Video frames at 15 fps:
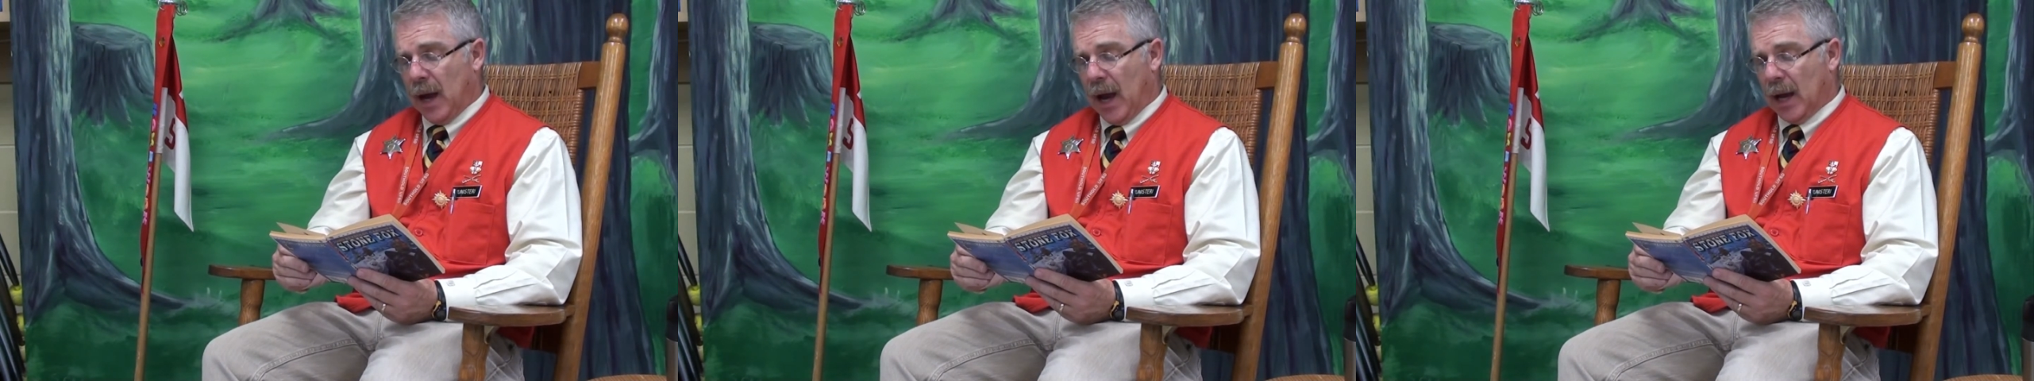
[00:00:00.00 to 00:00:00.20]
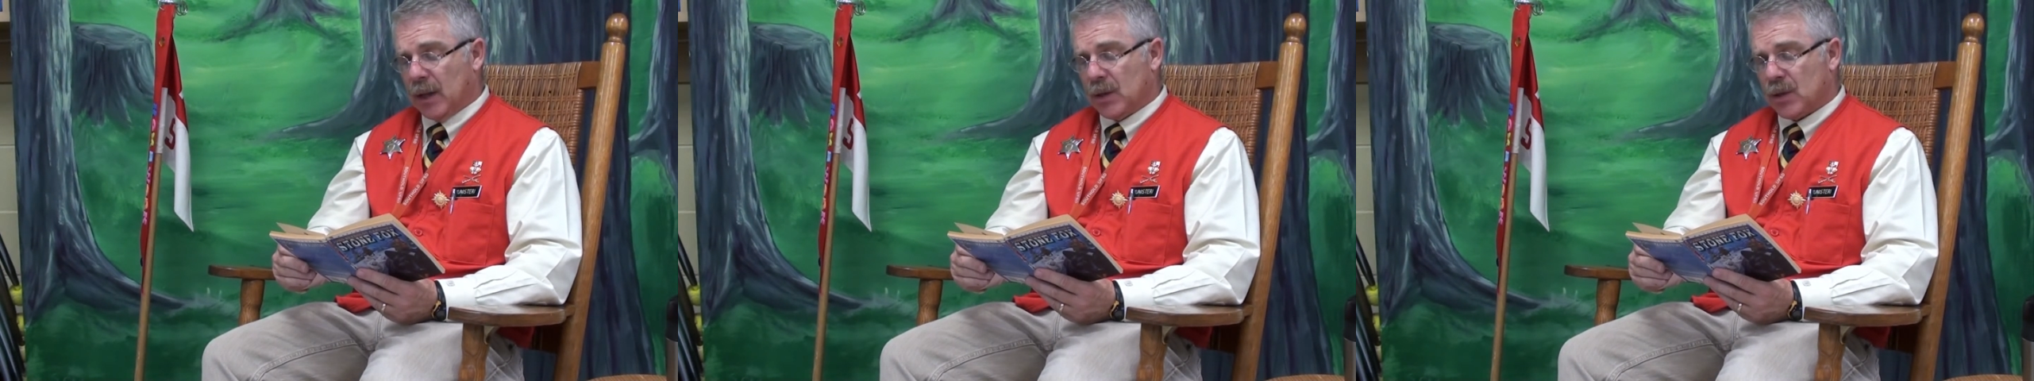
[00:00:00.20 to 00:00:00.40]

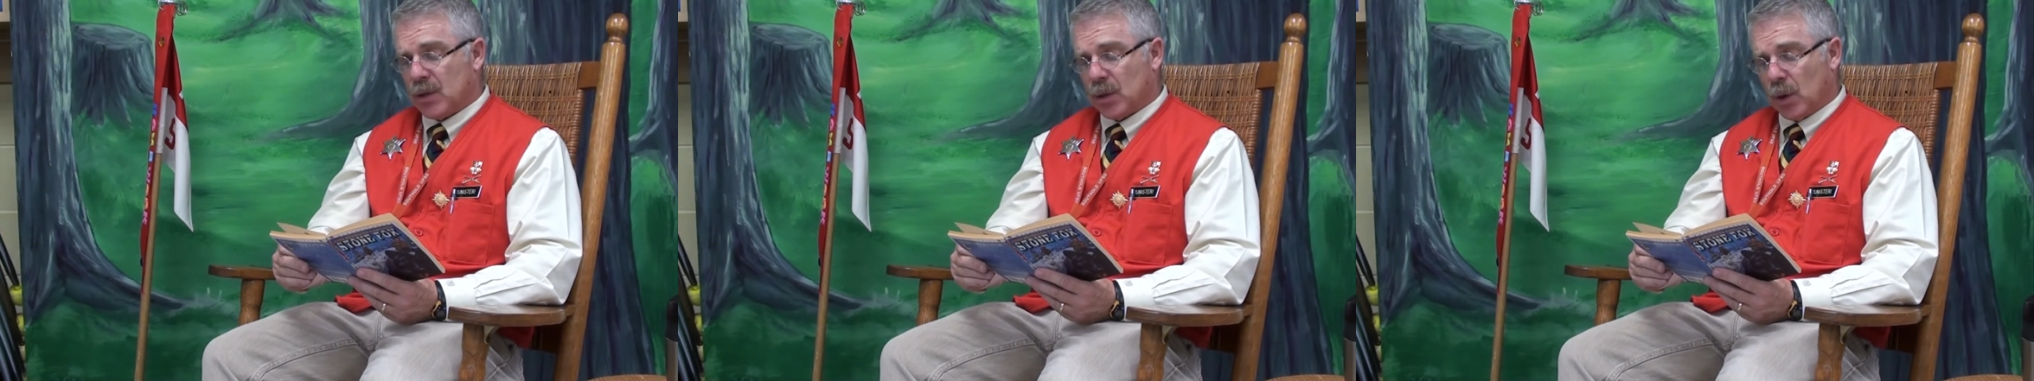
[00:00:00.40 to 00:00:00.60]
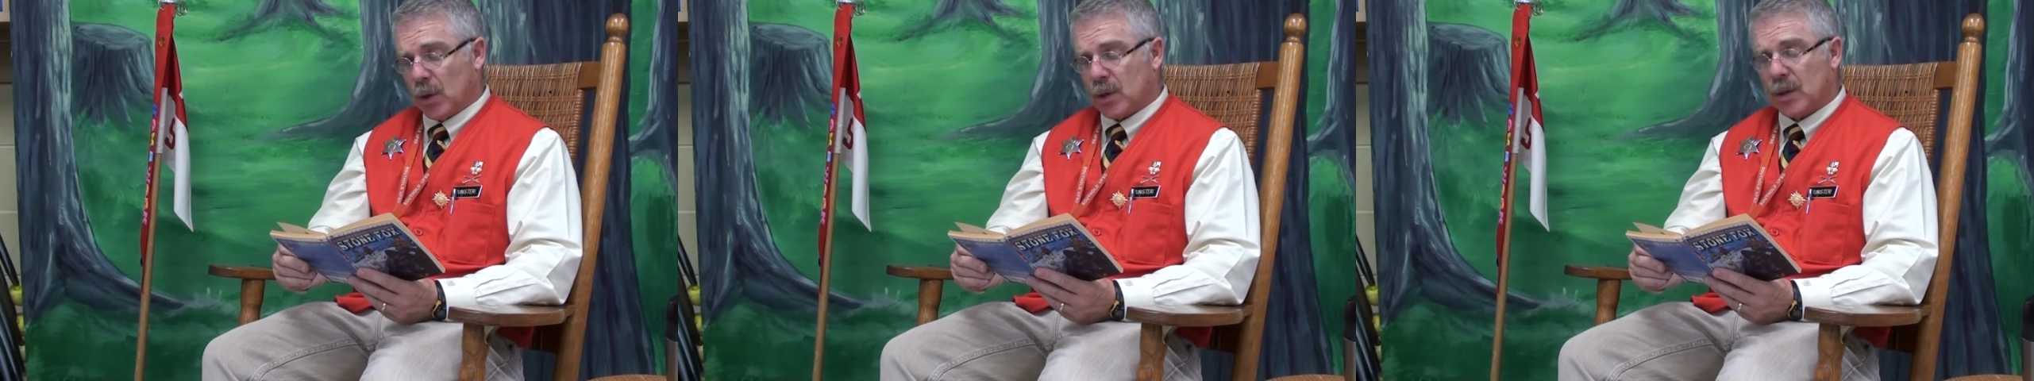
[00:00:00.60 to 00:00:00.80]
And the
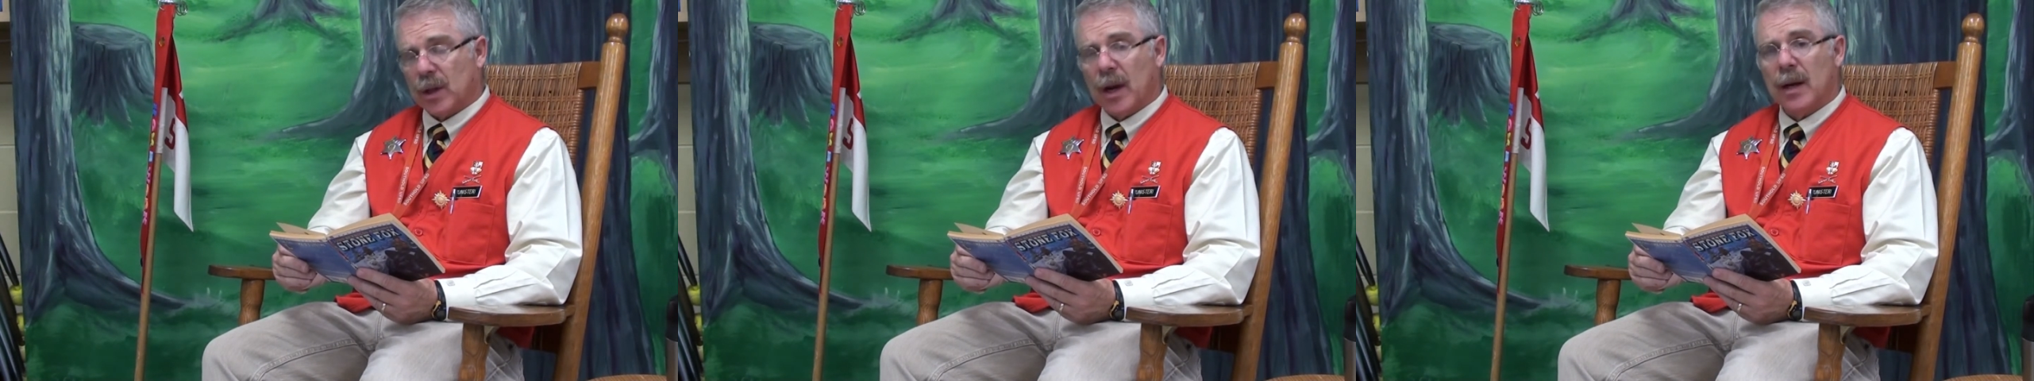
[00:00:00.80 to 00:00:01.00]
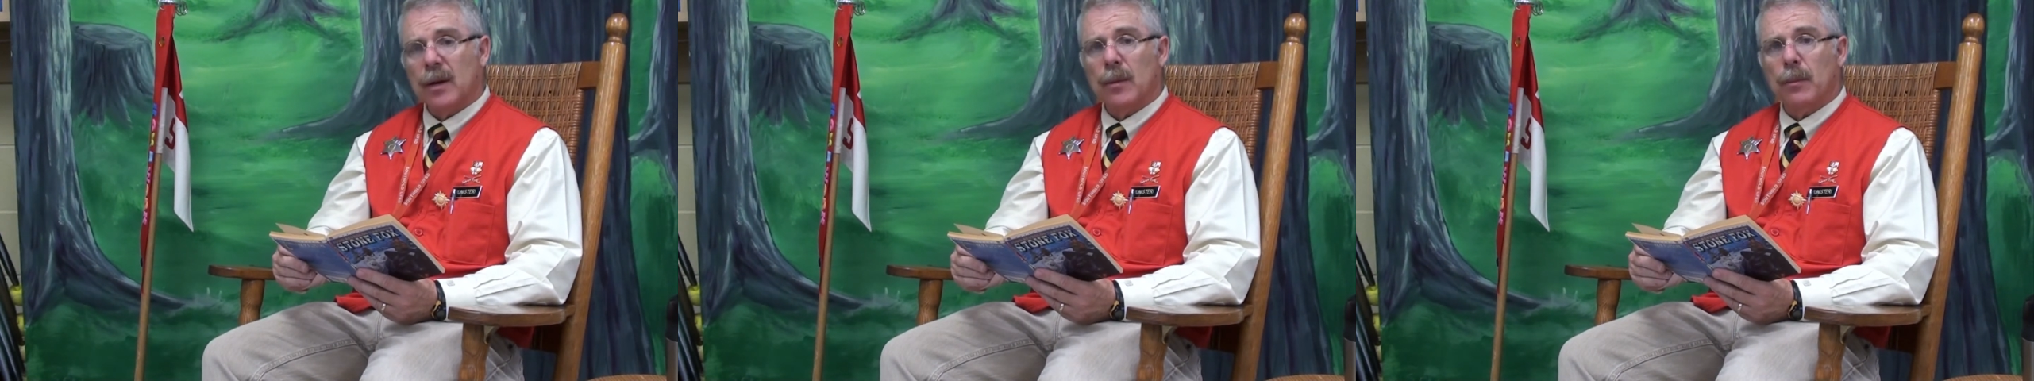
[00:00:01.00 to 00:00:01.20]

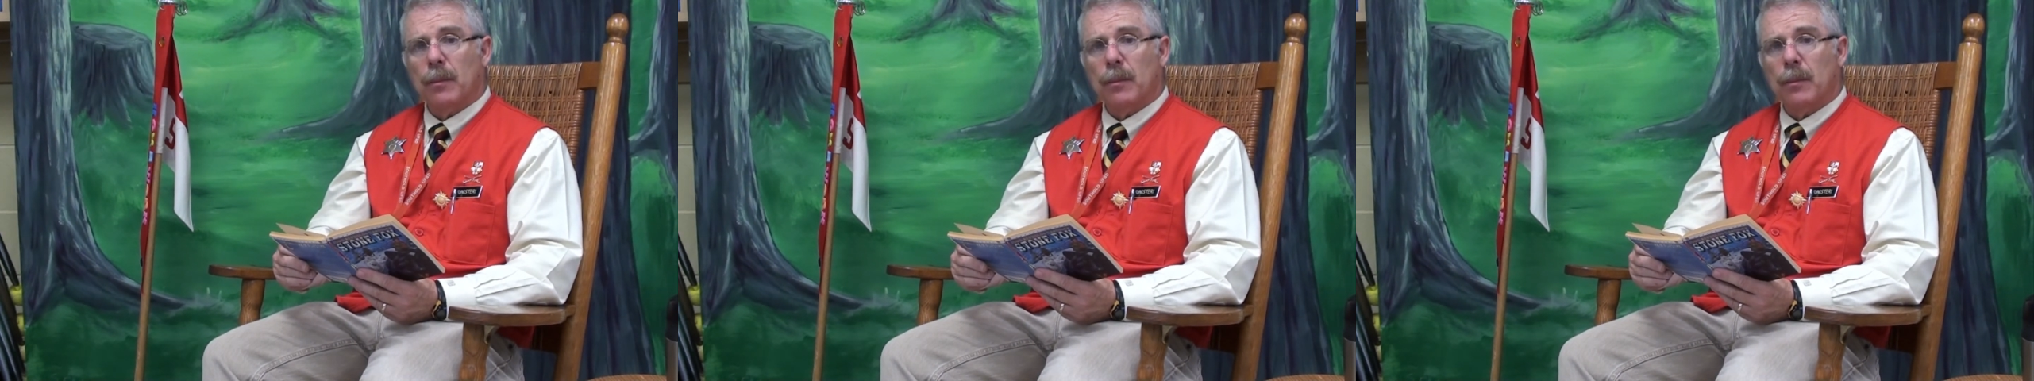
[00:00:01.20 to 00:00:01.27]
searchlight